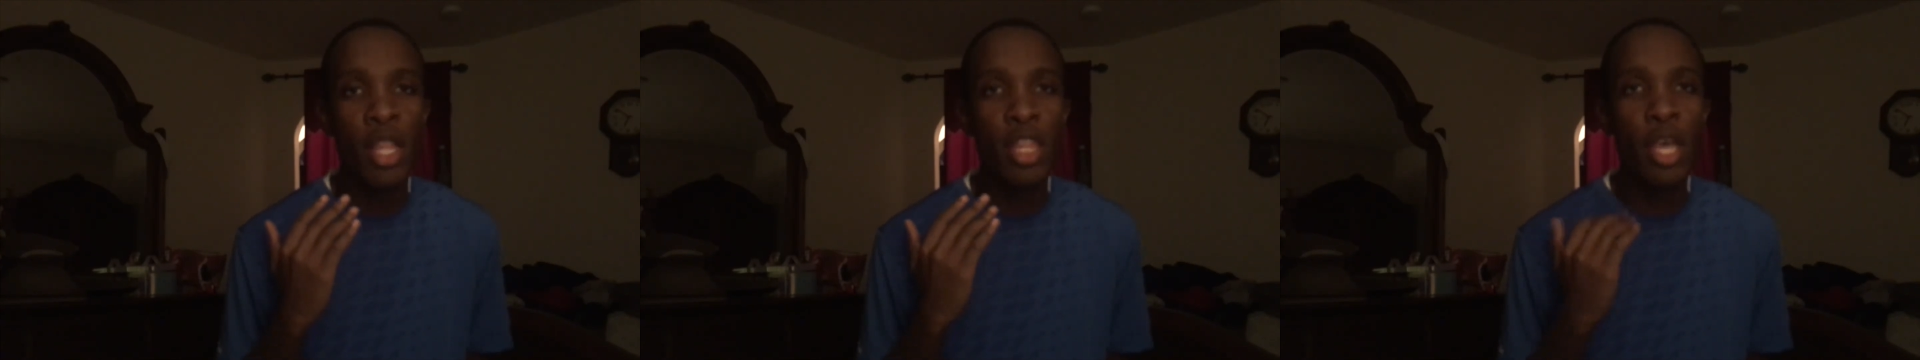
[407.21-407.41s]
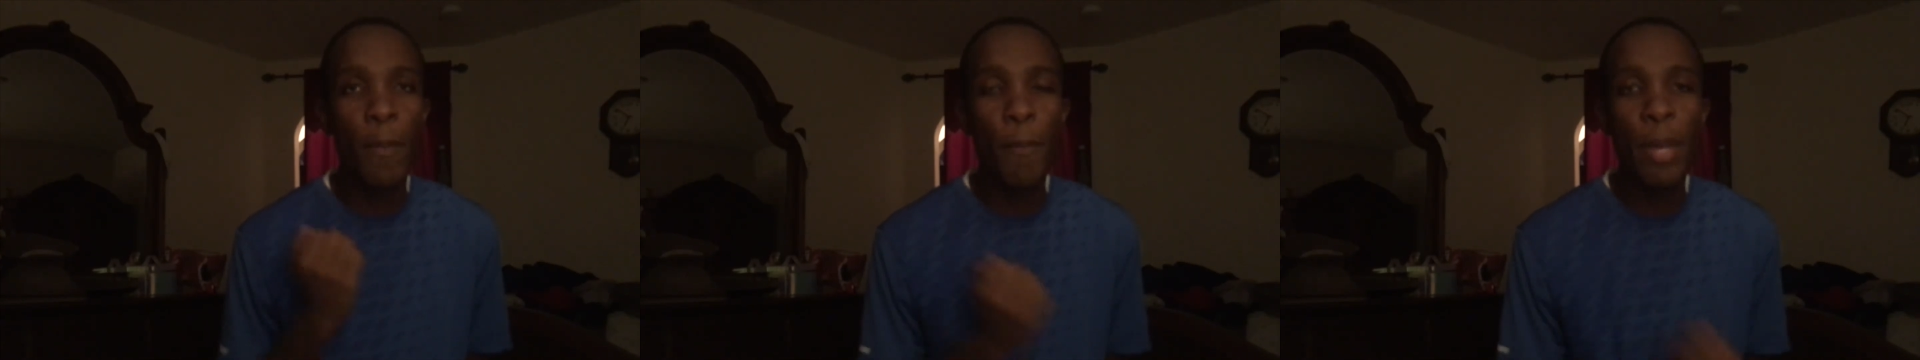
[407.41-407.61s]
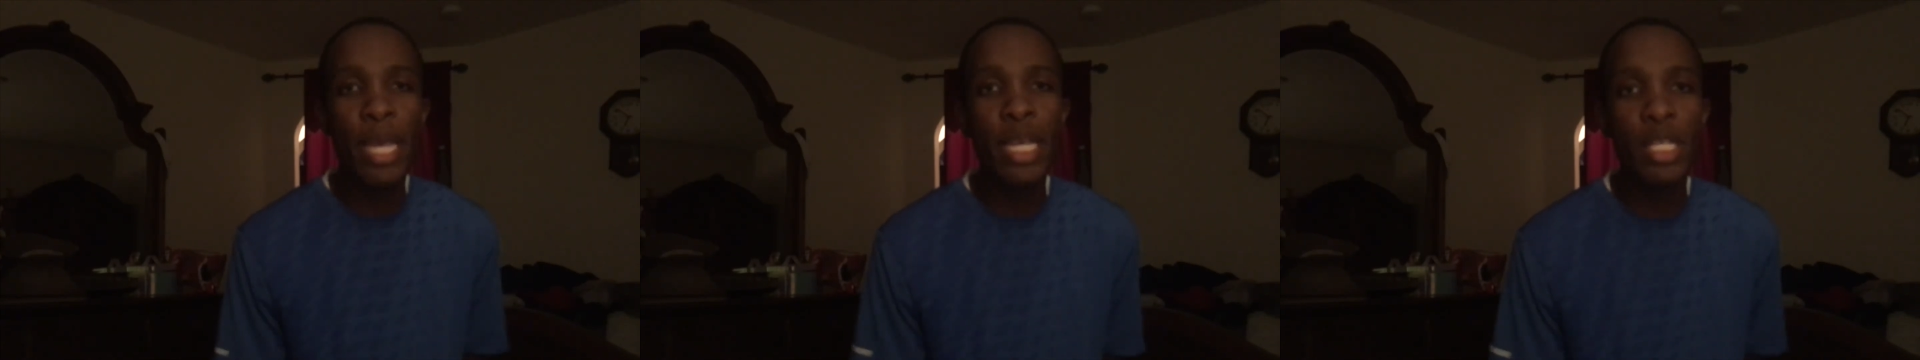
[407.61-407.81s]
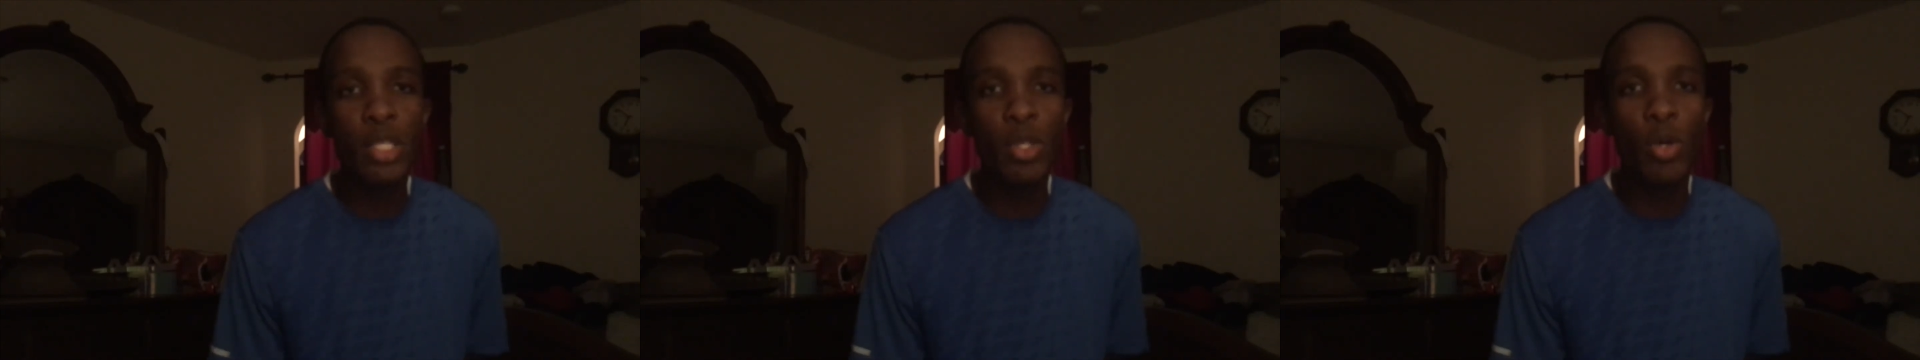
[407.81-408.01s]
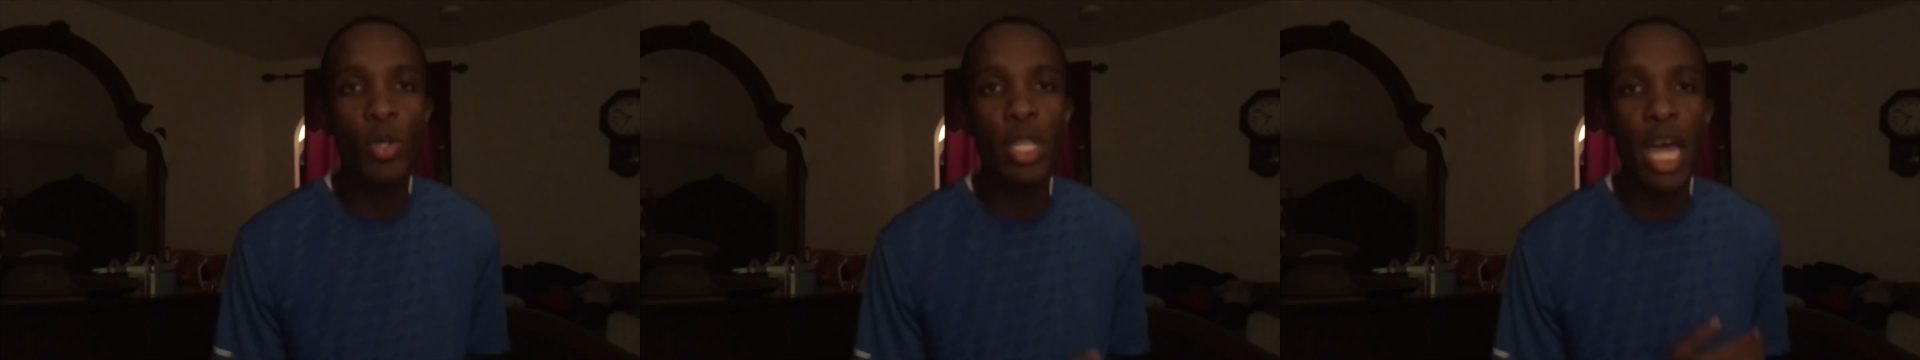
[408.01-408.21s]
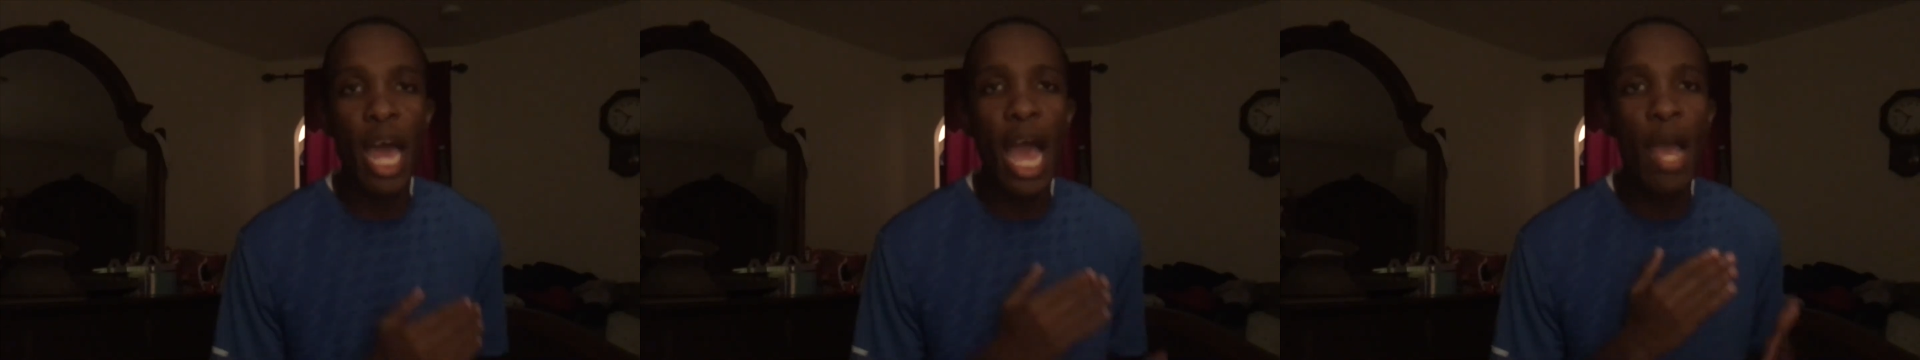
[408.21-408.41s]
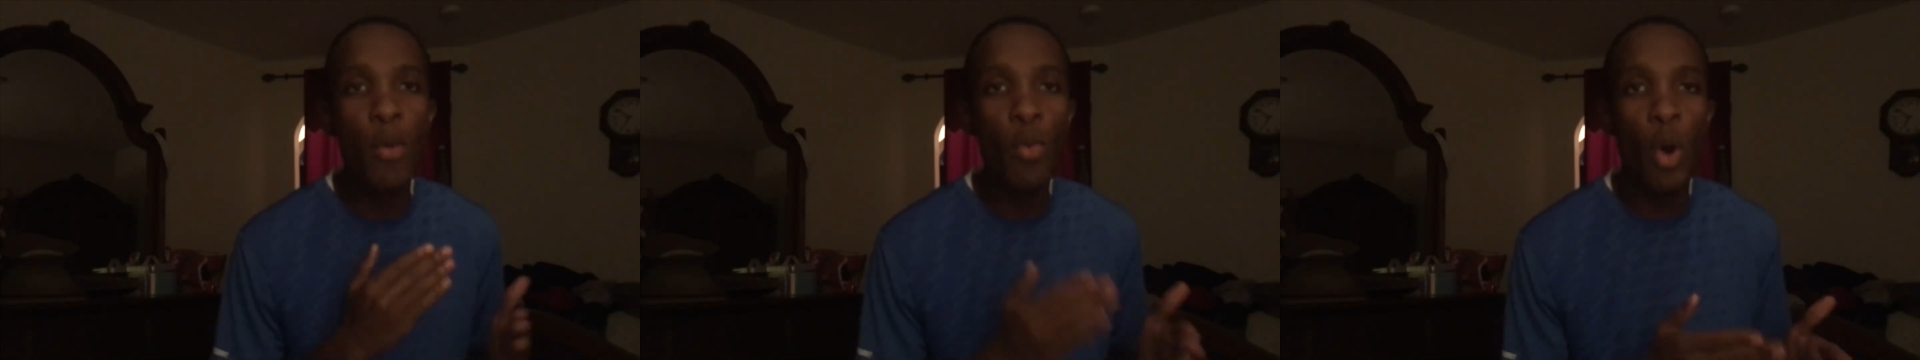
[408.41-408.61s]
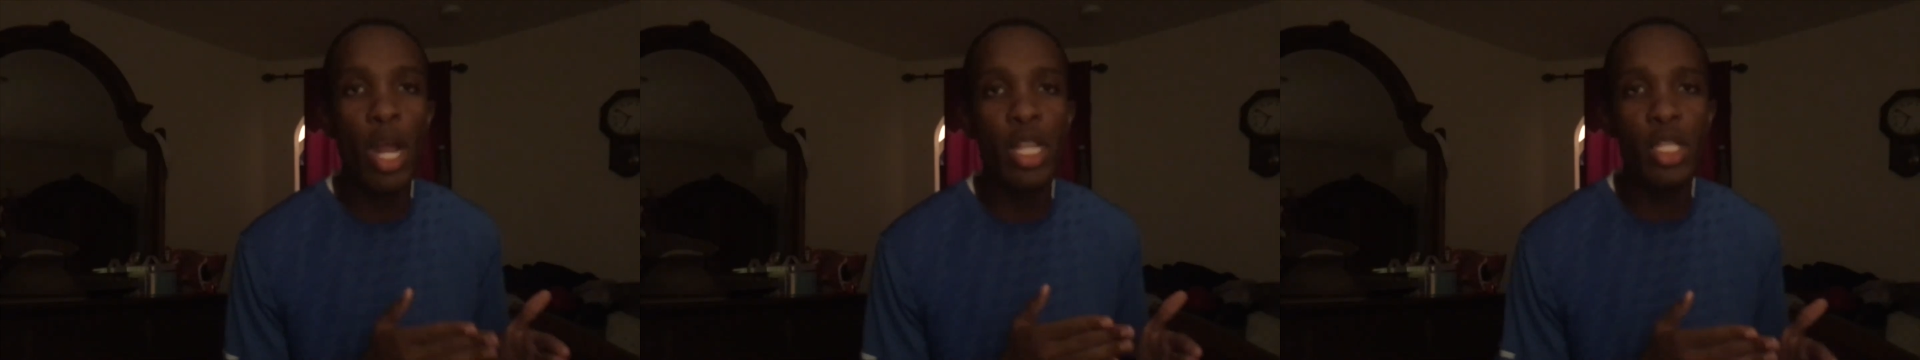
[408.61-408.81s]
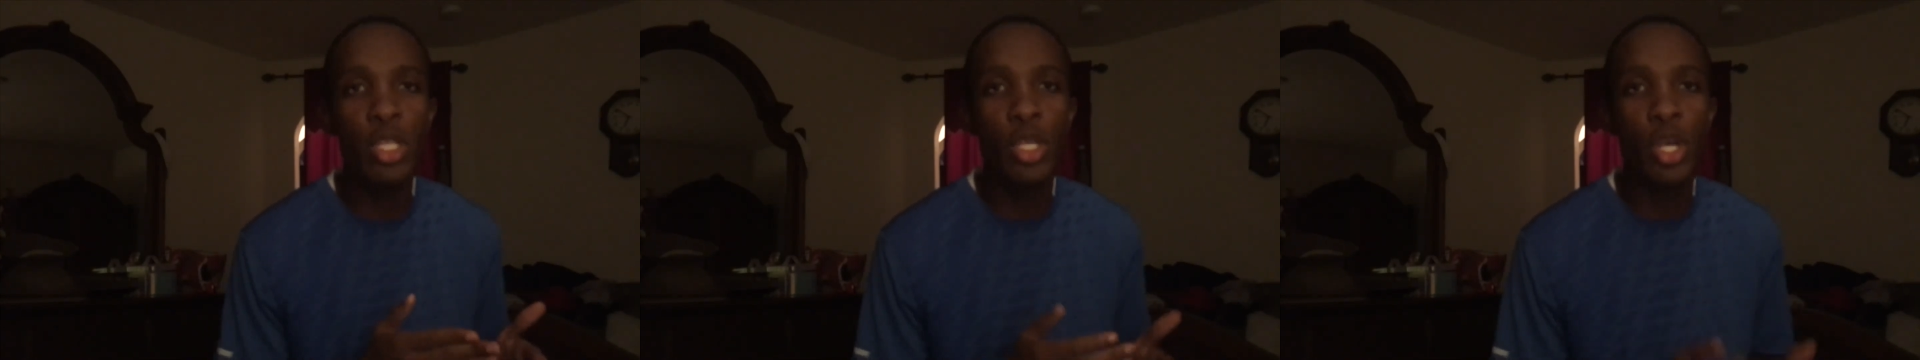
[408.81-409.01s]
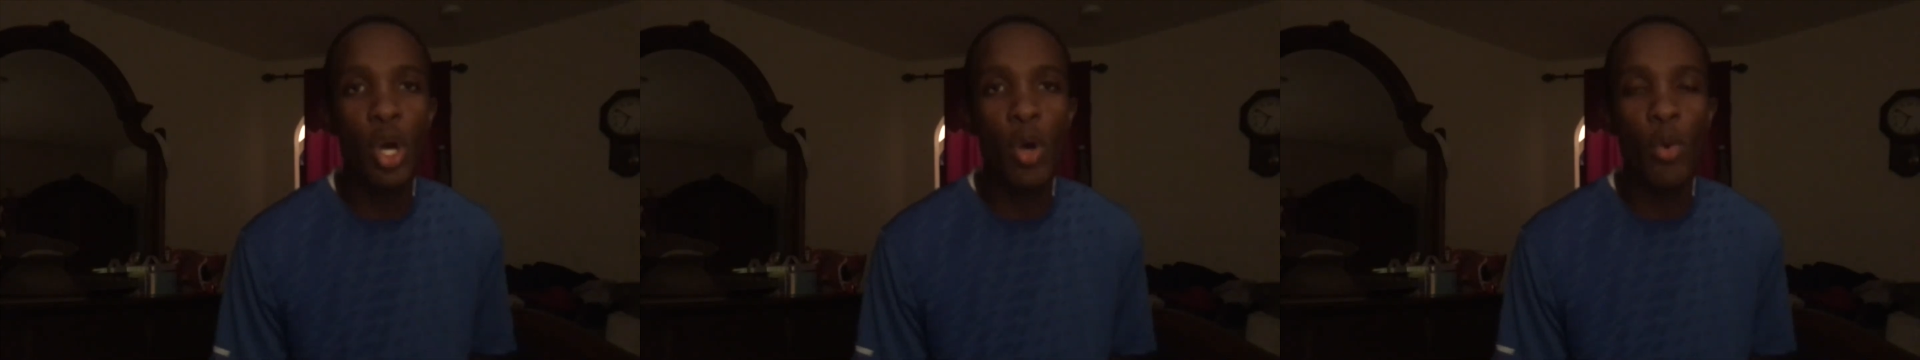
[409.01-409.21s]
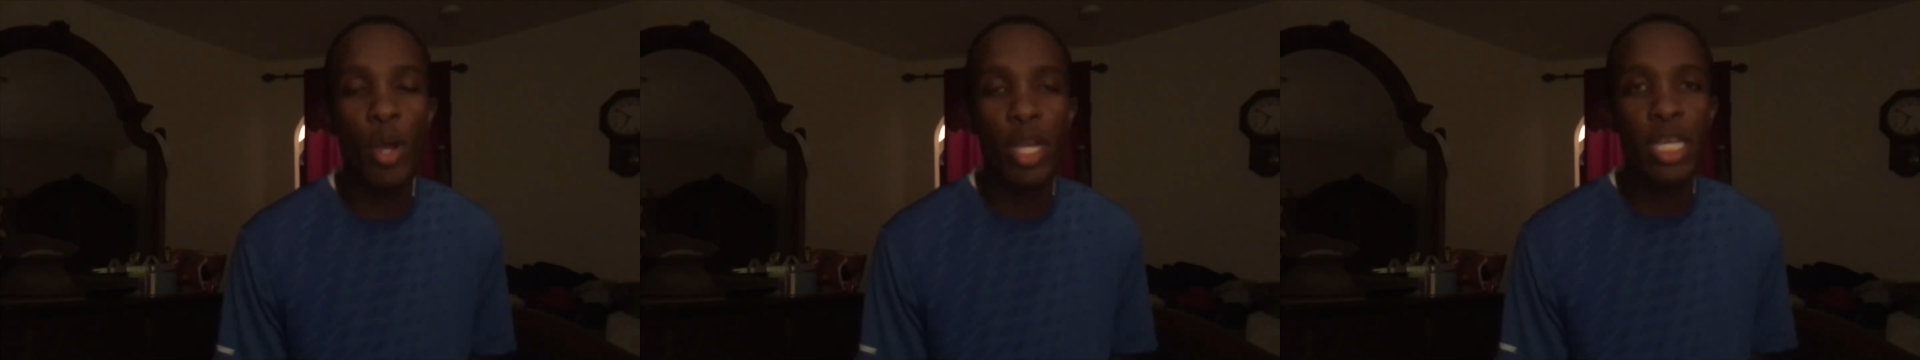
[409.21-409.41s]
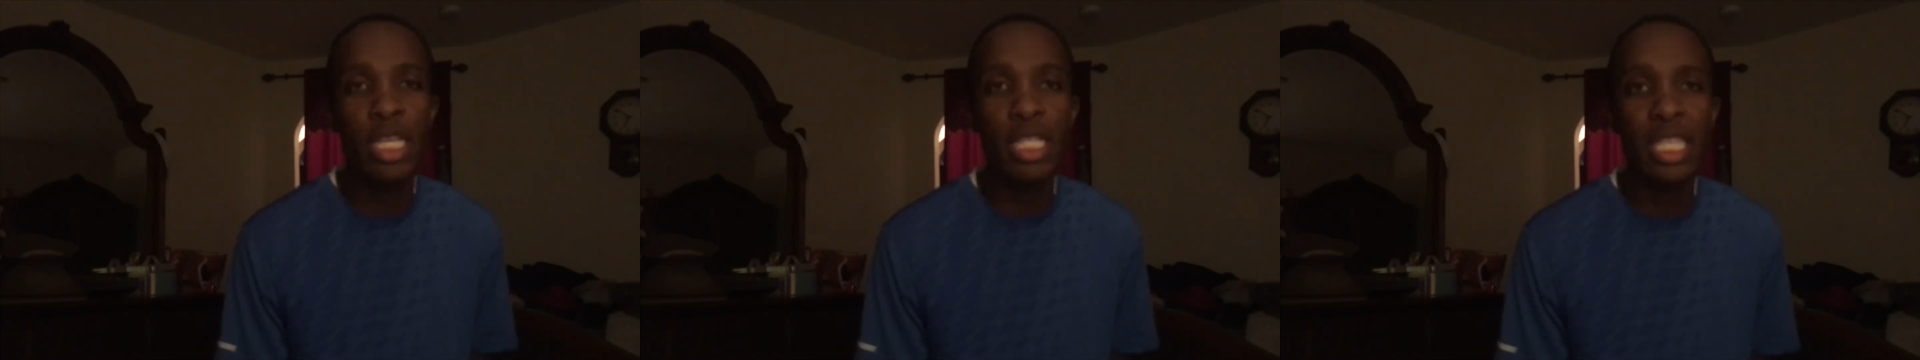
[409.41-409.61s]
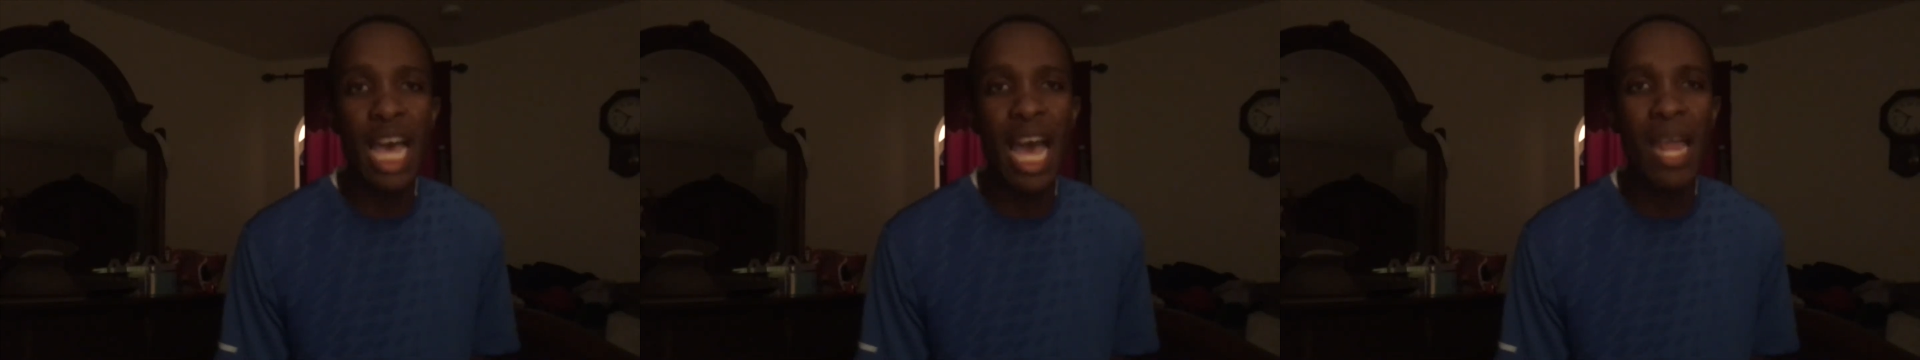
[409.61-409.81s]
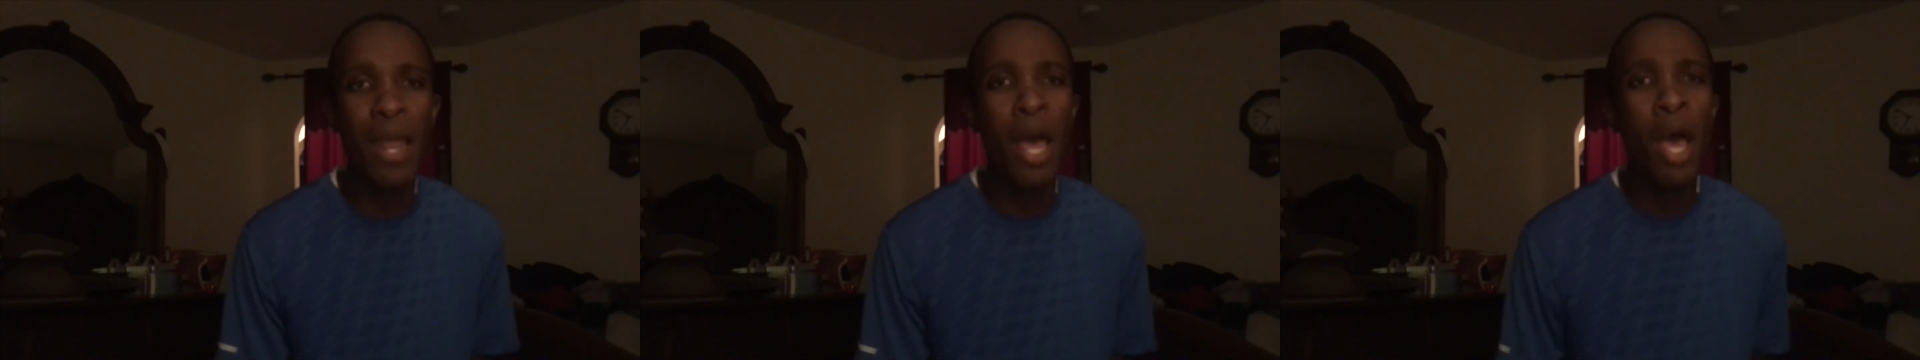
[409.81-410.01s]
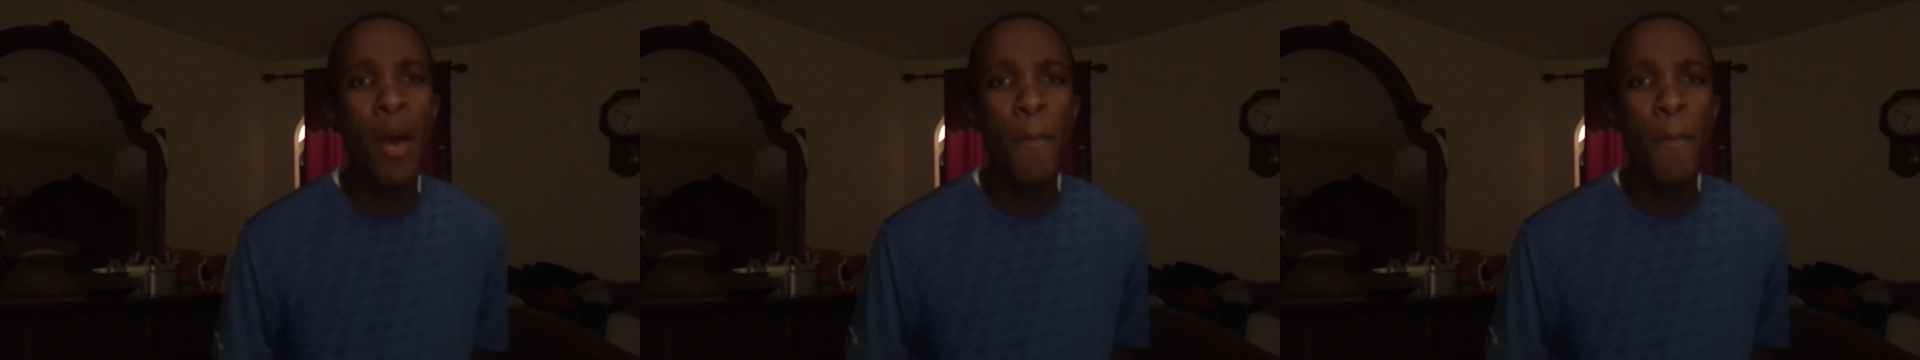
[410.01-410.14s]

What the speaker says: the pink school that I wanted to go where he's at.